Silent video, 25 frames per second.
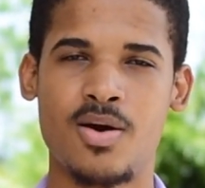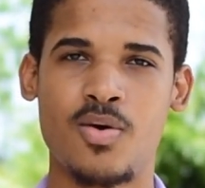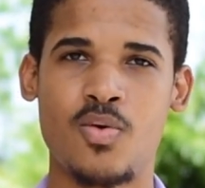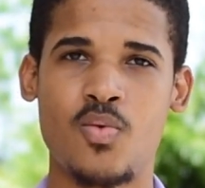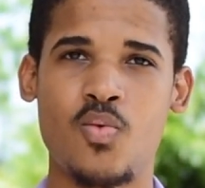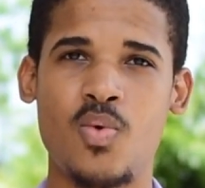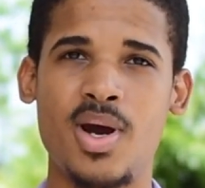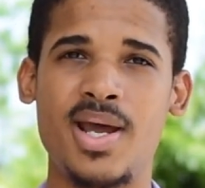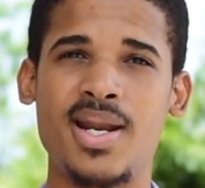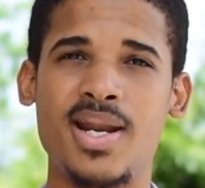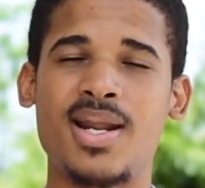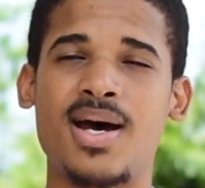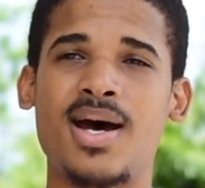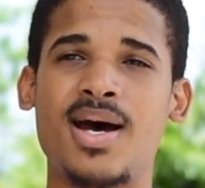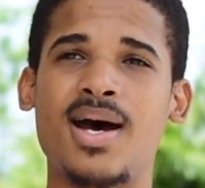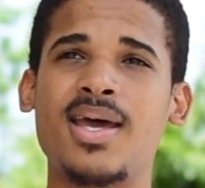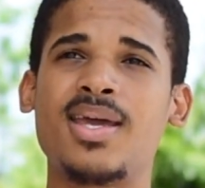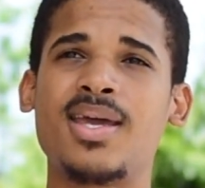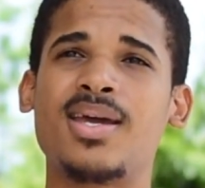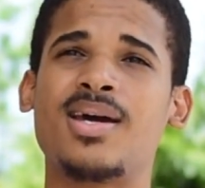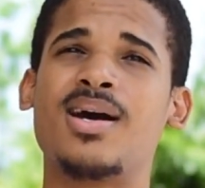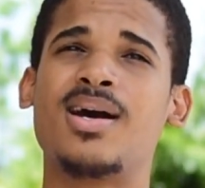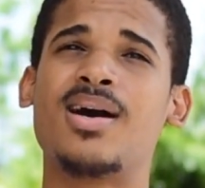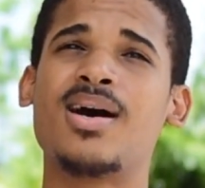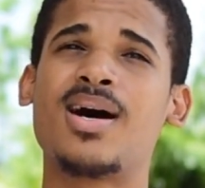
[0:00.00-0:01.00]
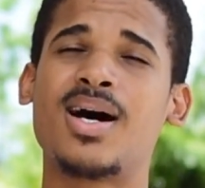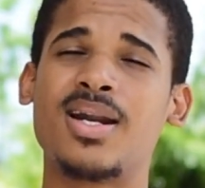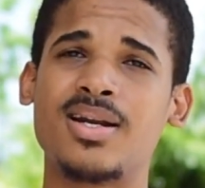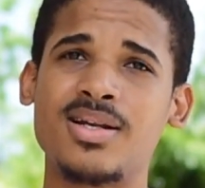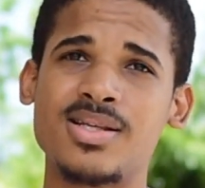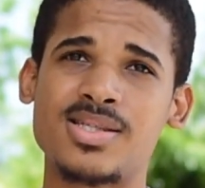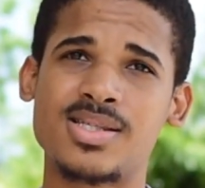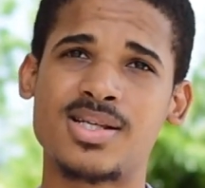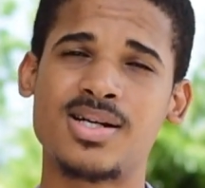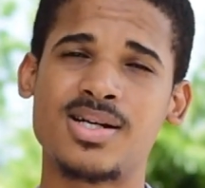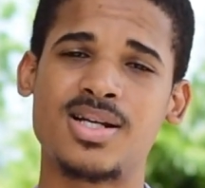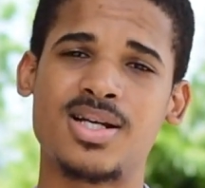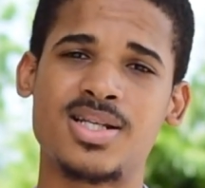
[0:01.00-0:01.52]
When I got the
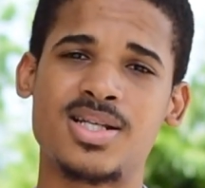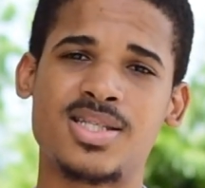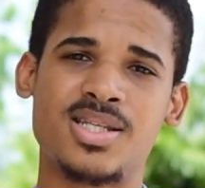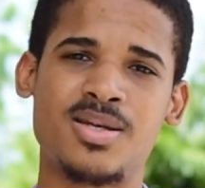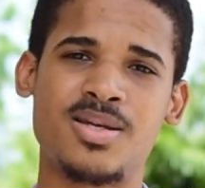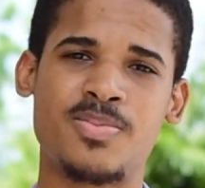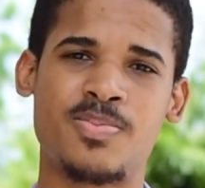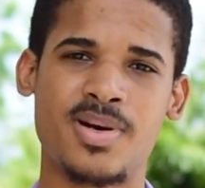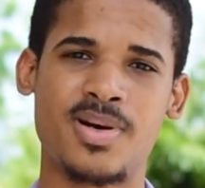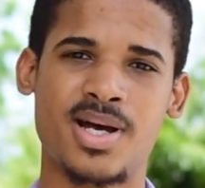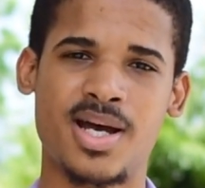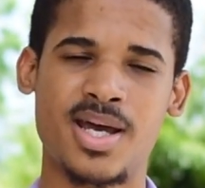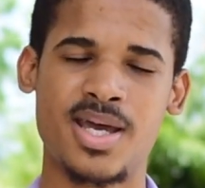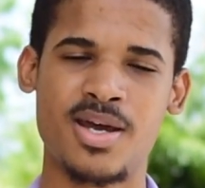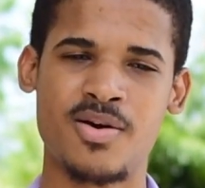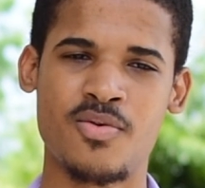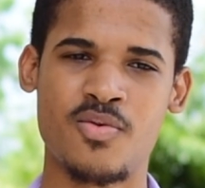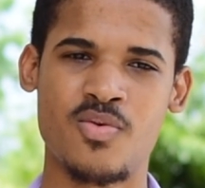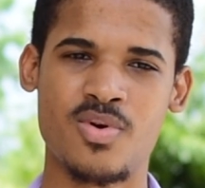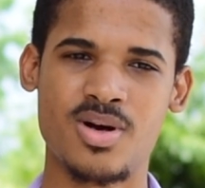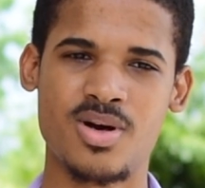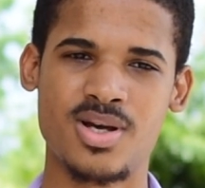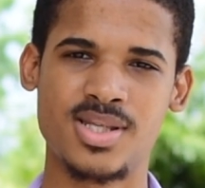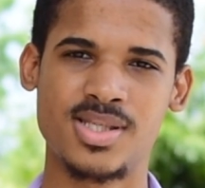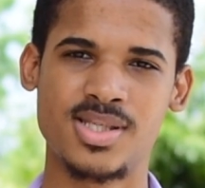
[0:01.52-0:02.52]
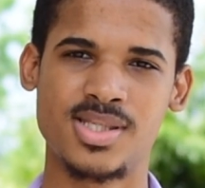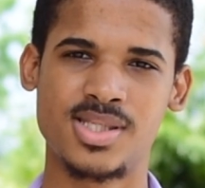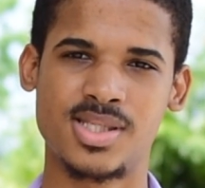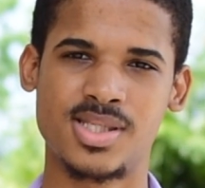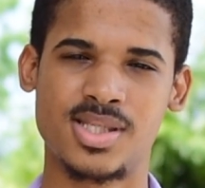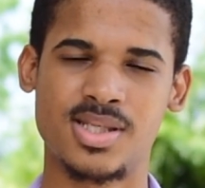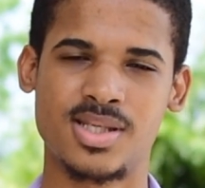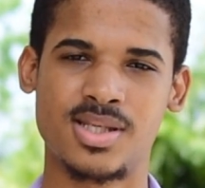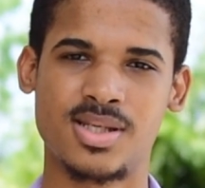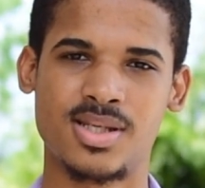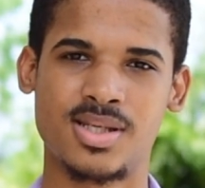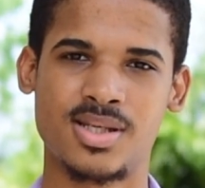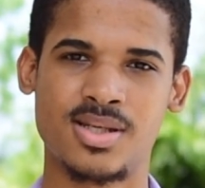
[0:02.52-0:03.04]
scholarship, I was
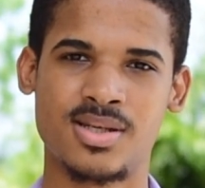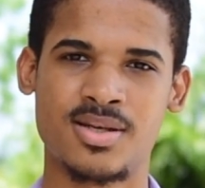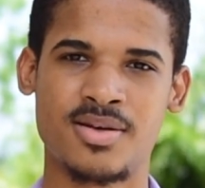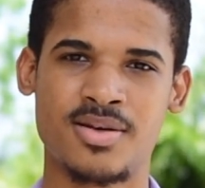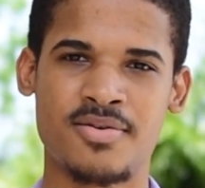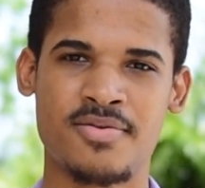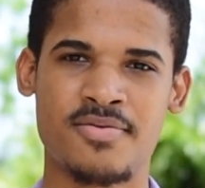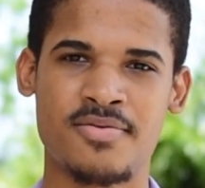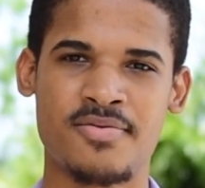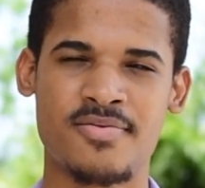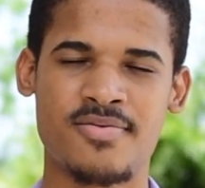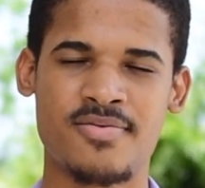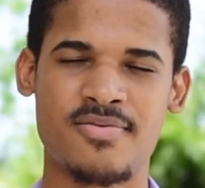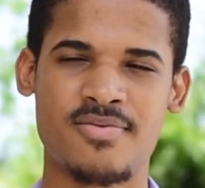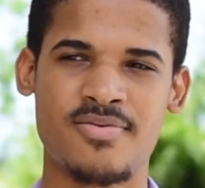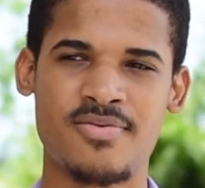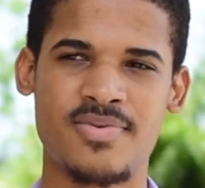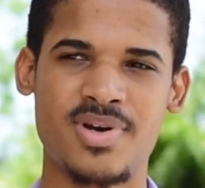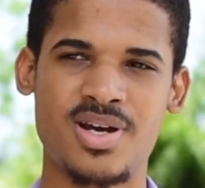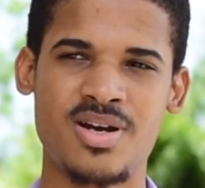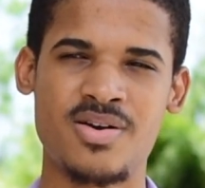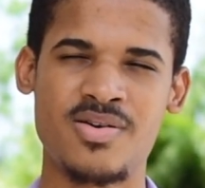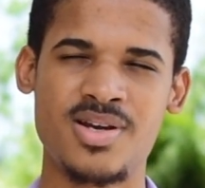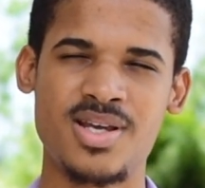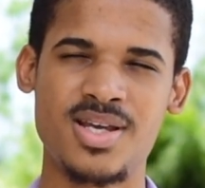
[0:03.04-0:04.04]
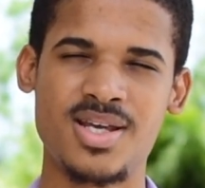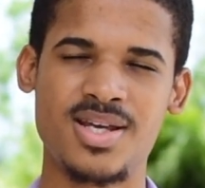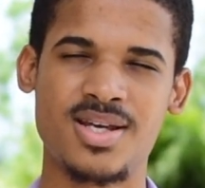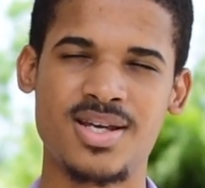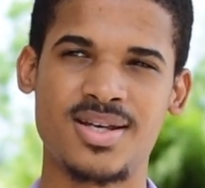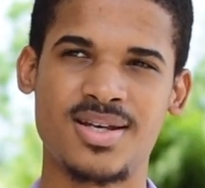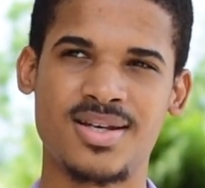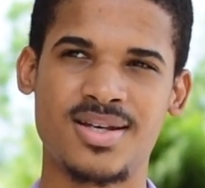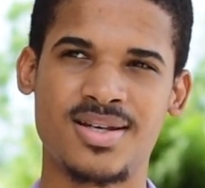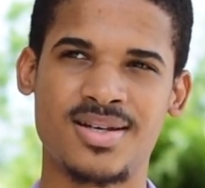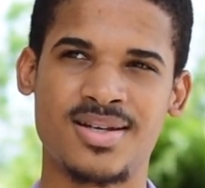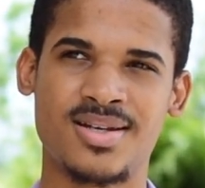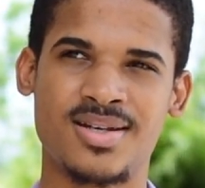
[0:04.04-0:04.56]
very
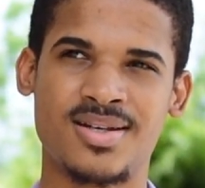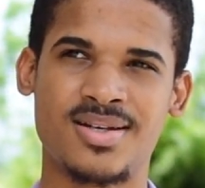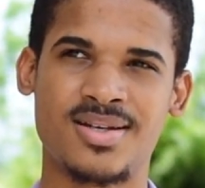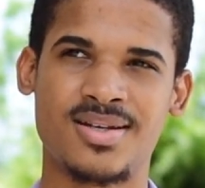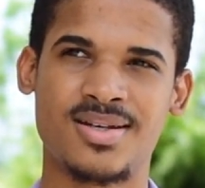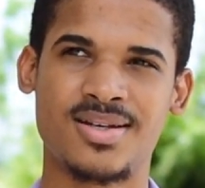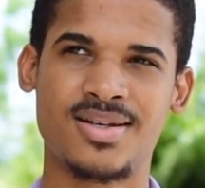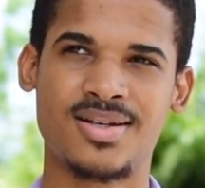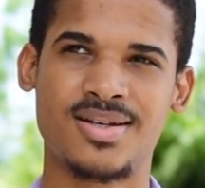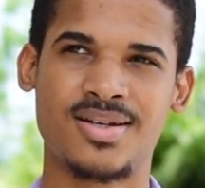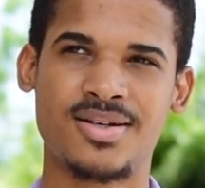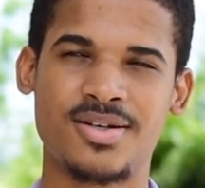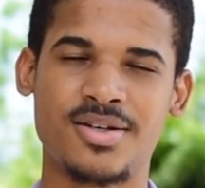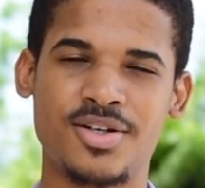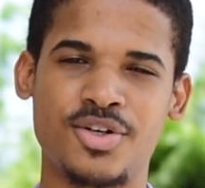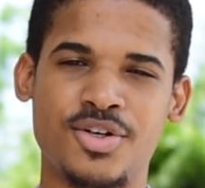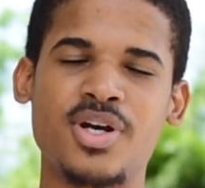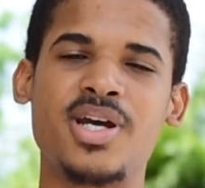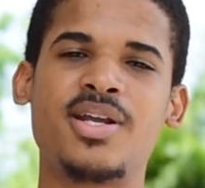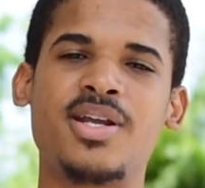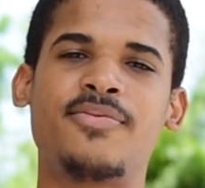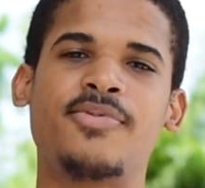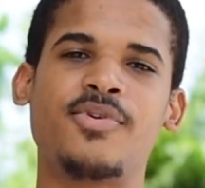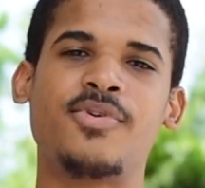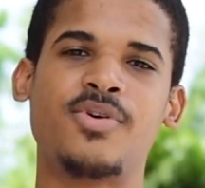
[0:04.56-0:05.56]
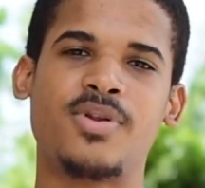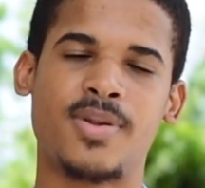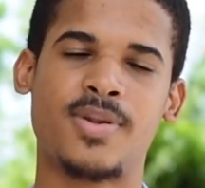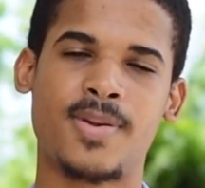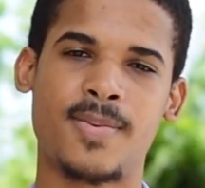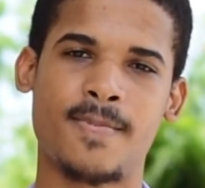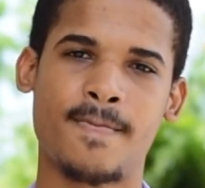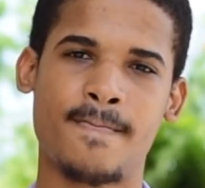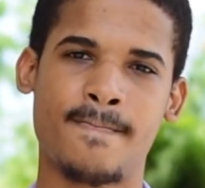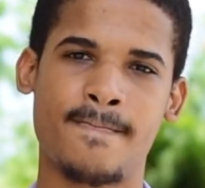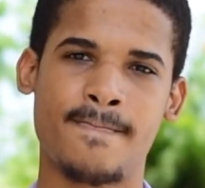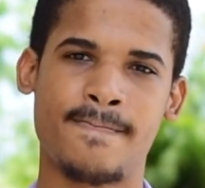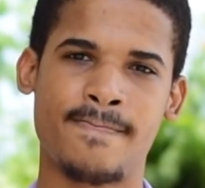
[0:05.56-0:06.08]
grateful
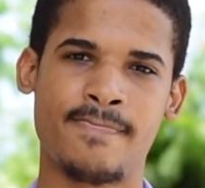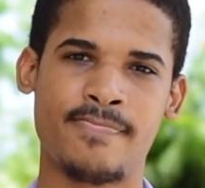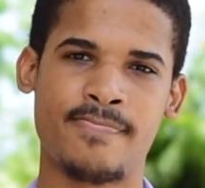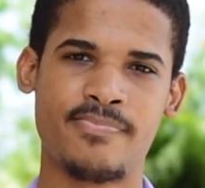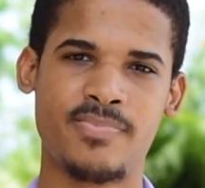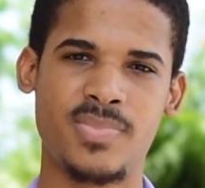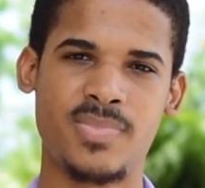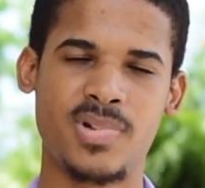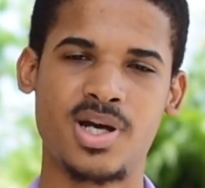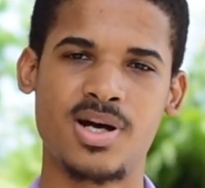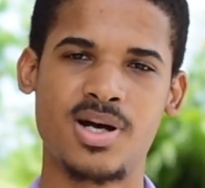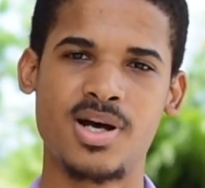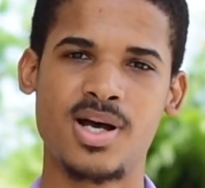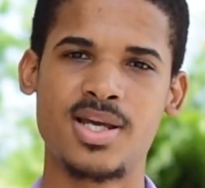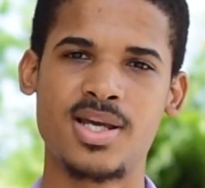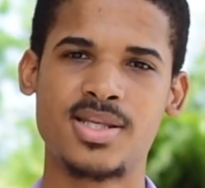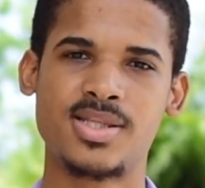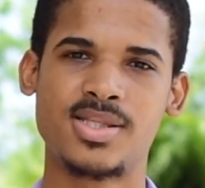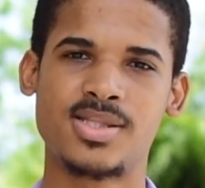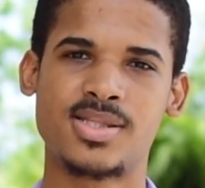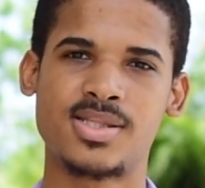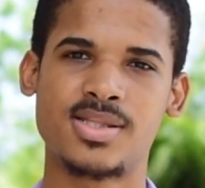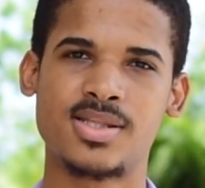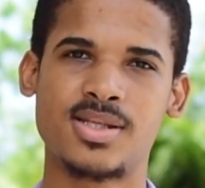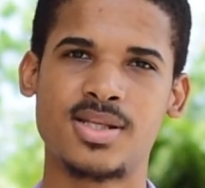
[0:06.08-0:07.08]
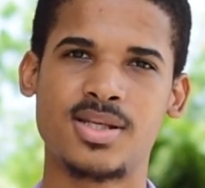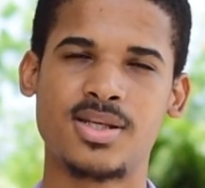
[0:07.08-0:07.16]
because,